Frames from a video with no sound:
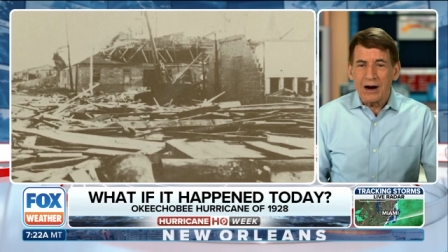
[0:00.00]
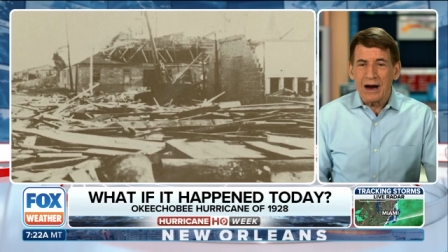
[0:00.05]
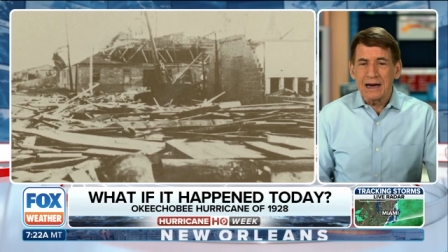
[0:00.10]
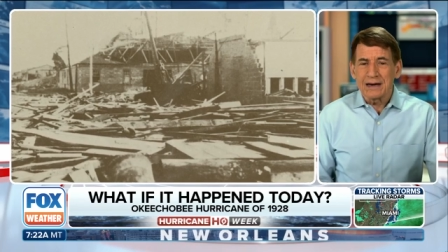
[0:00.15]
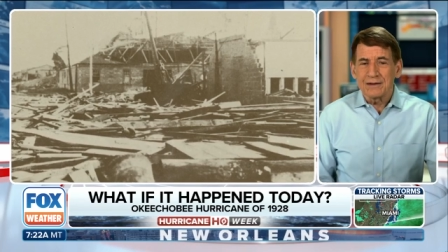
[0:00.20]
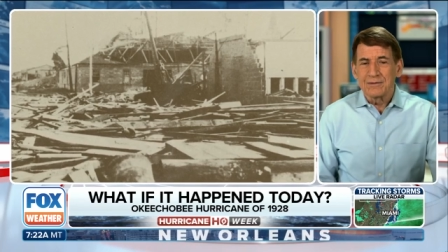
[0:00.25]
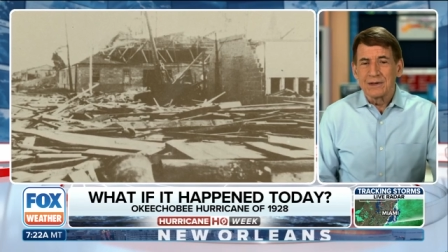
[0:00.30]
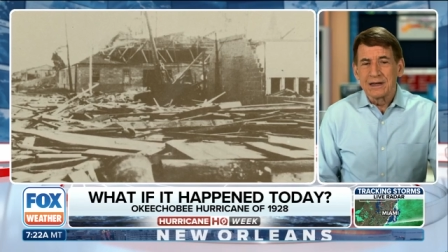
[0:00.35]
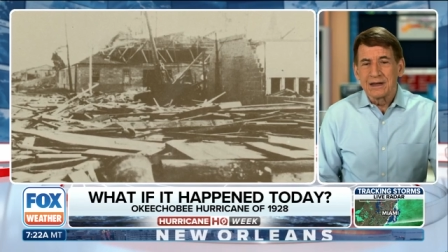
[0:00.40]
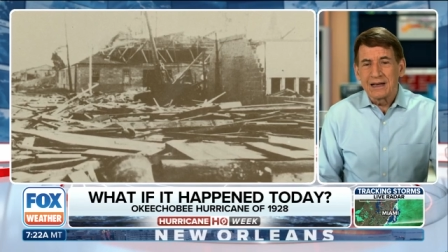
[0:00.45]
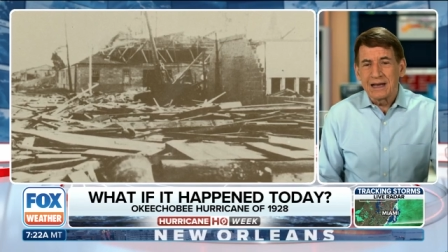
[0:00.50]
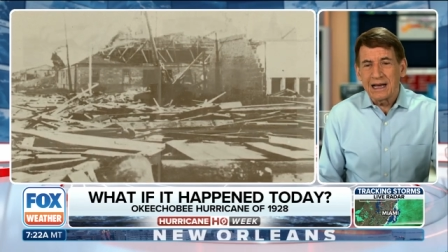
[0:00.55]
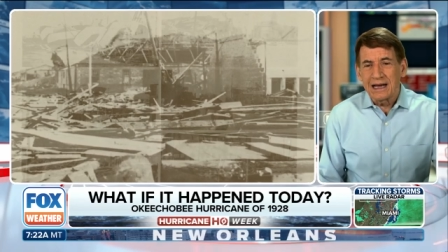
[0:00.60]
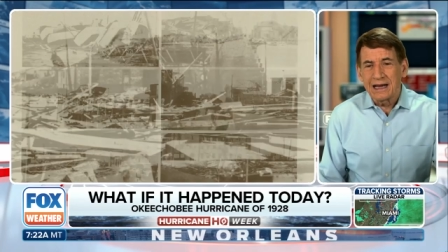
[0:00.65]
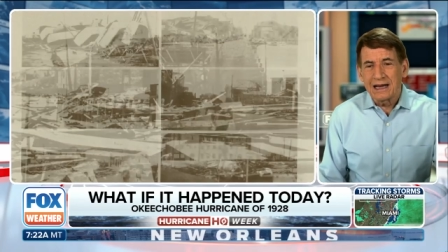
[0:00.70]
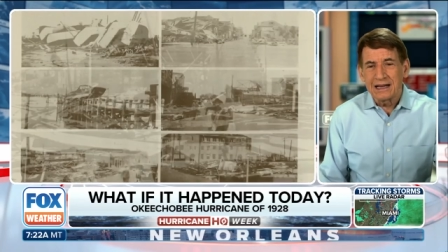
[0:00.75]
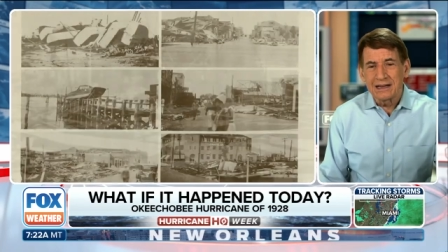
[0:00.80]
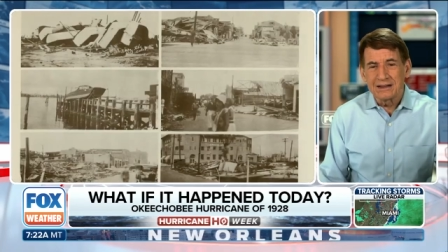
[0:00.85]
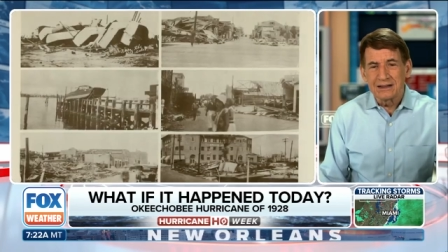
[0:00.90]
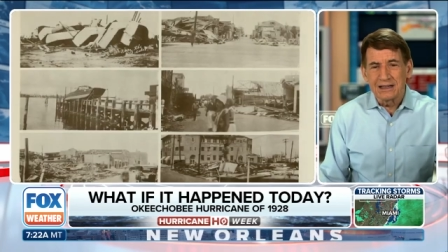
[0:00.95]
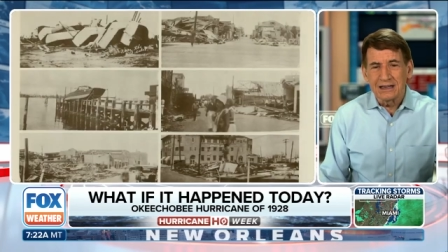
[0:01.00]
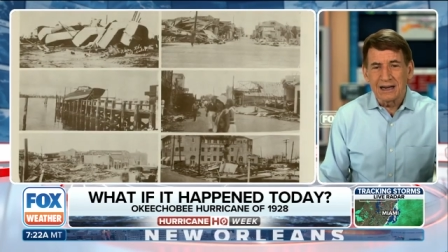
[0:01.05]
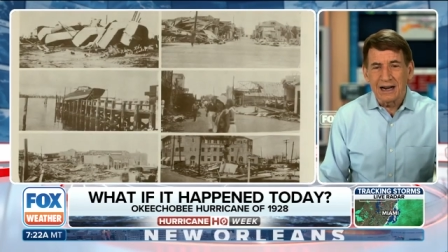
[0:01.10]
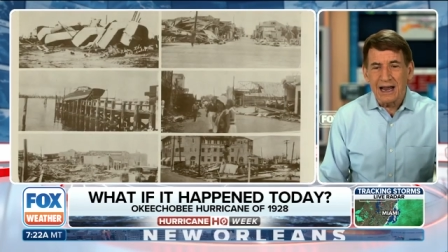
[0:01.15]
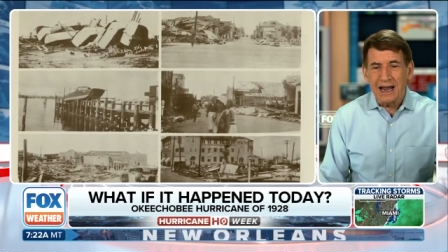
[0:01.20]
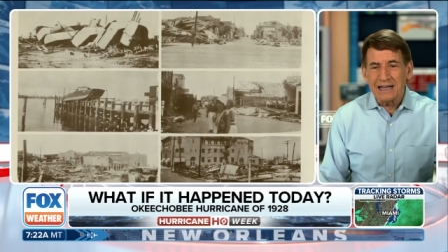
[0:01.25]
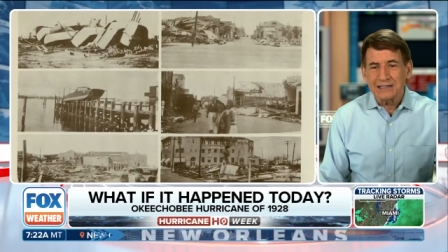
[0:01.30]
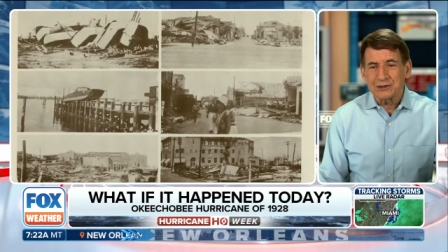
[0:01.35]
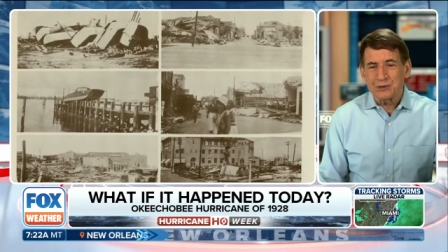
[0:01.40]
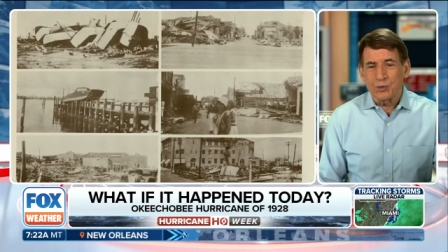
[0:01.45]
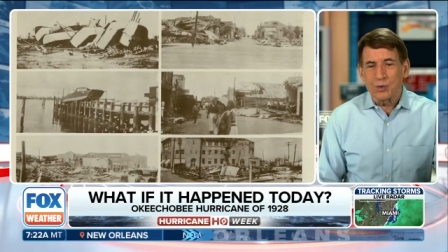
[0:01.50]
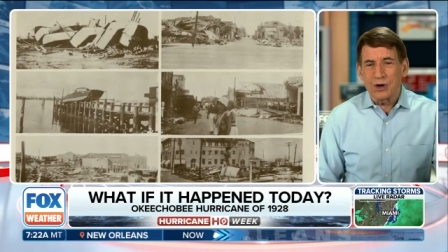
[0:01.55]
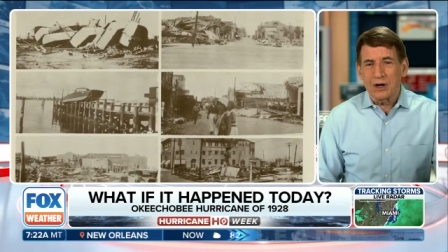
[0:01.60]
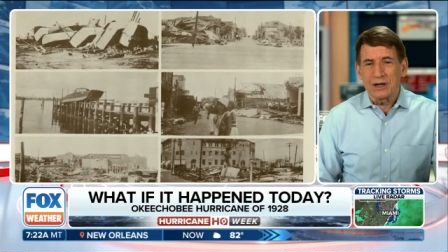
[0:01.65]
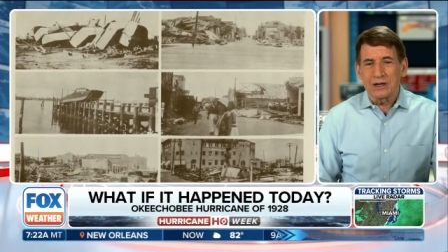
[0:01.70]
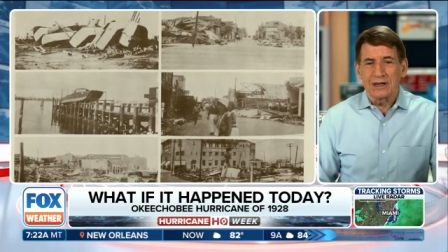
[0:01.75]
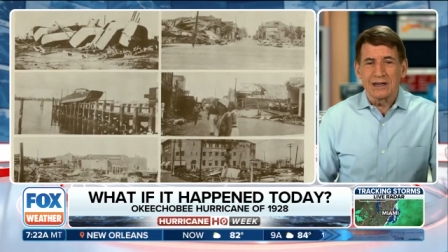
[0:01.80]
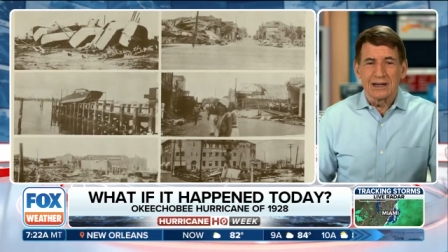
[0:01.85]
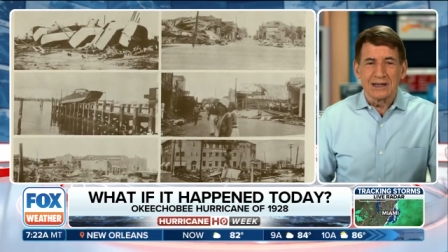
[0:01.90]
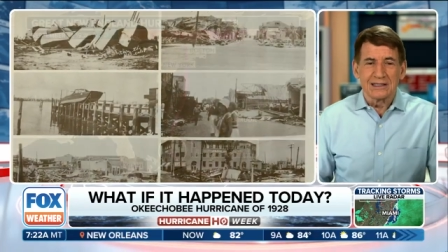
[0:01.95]
All right, and the last
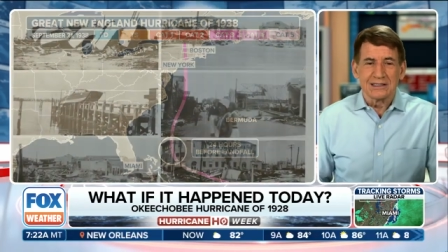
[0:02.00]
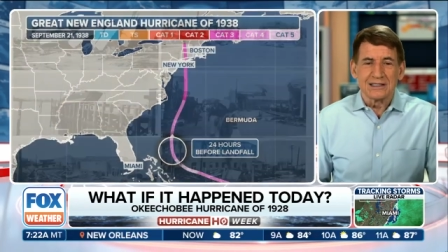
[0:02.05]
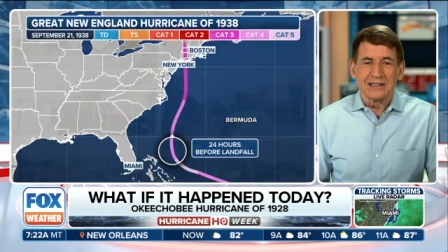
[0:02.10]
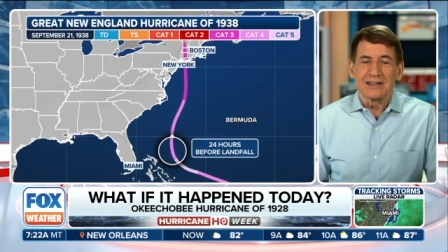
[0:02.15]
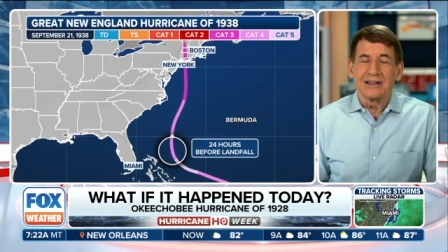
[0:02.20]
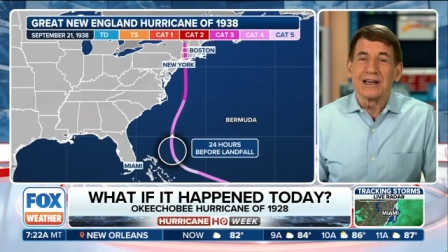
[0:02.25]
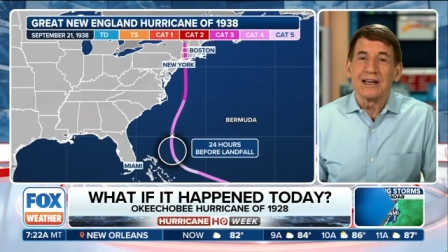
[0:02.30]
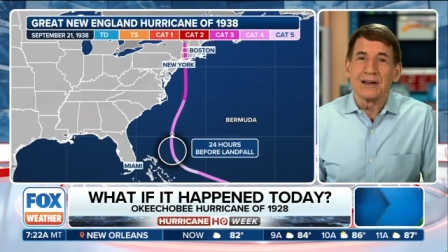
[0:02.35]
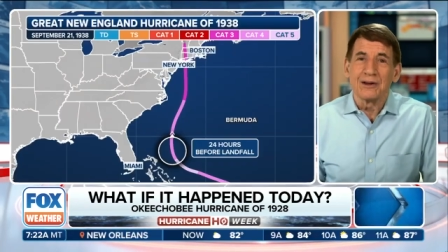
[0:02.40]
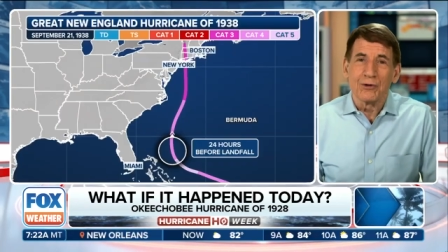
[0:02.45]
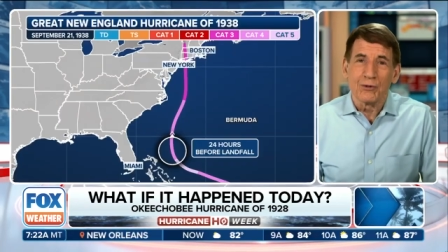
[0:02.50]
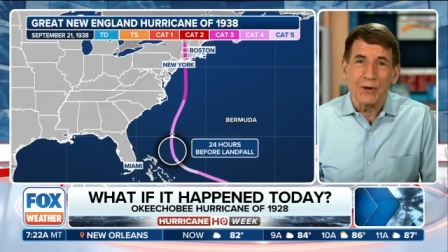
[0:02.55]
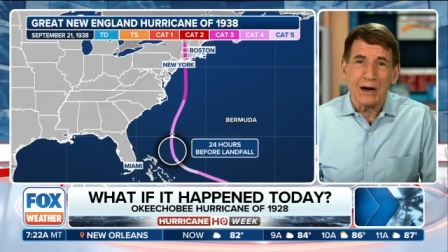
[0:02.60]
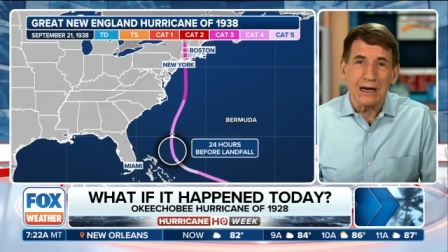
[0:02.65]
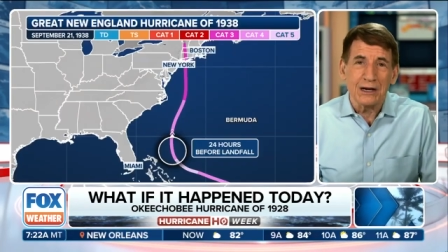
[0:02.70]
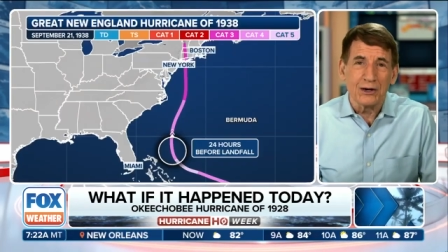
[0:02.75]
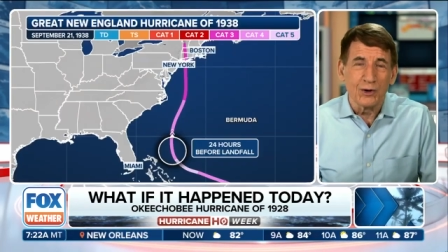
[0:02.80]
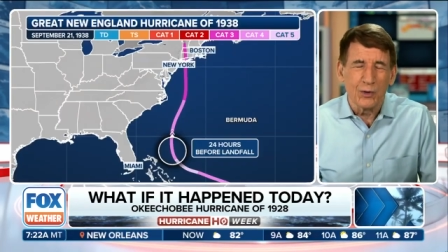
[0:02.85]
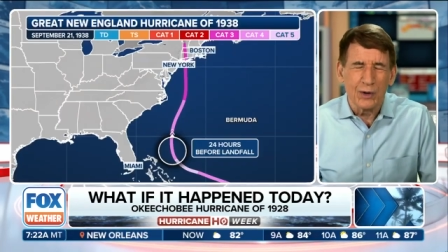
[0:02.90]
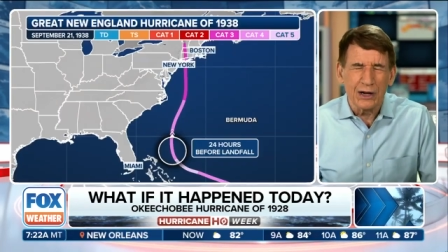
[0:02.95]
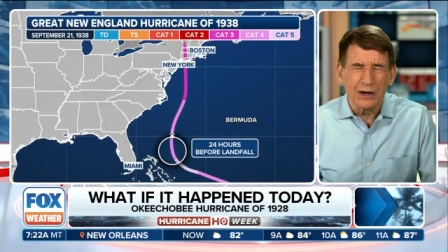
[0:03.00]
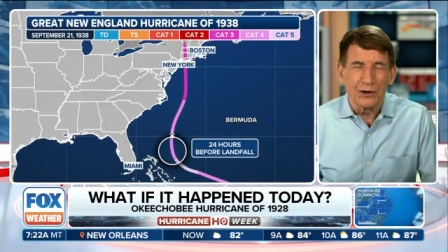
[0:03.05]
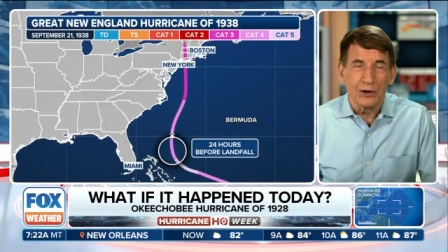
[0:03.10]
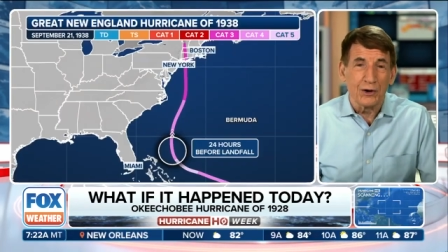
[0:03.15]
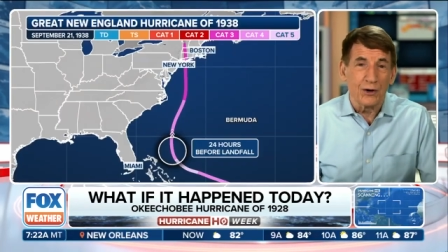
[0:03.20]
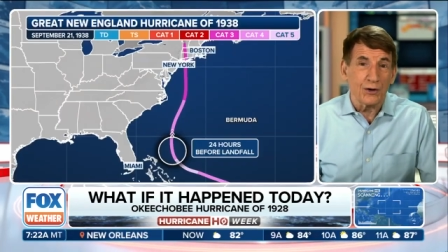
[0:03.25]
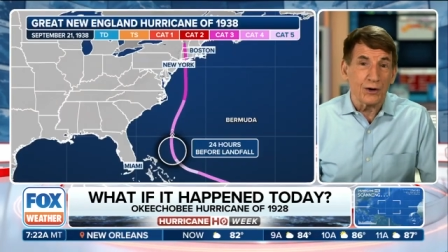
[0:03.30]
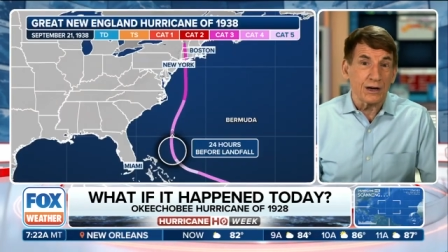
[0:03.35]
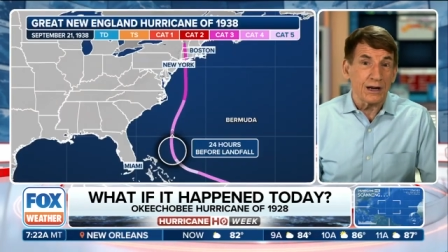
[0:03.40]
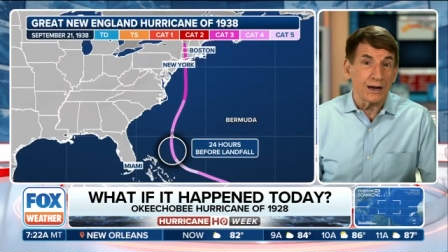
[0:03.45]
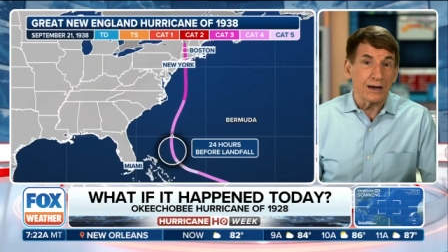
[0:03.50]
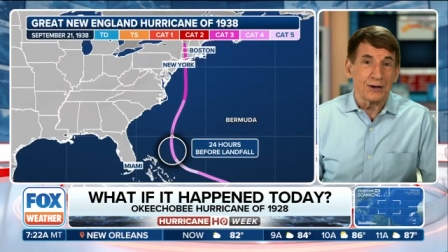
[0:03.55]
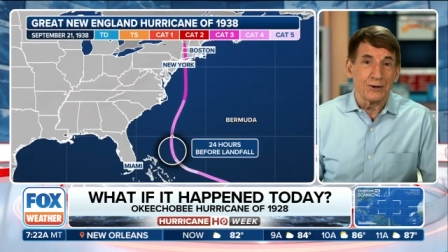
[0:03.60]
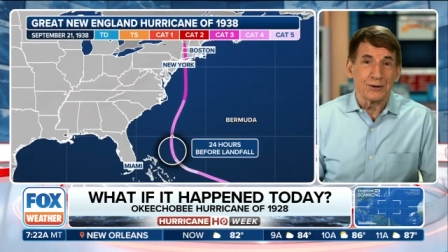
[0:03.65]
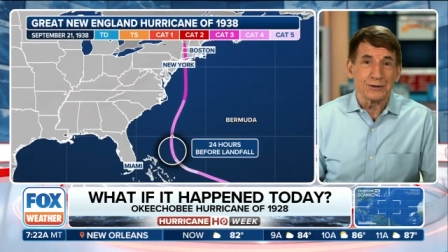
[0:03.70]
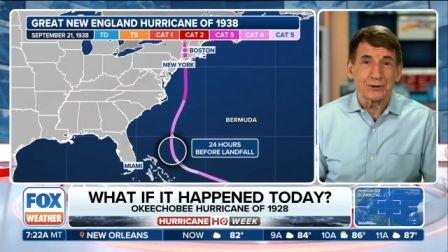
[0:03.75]
one is the Great New England Hurricane,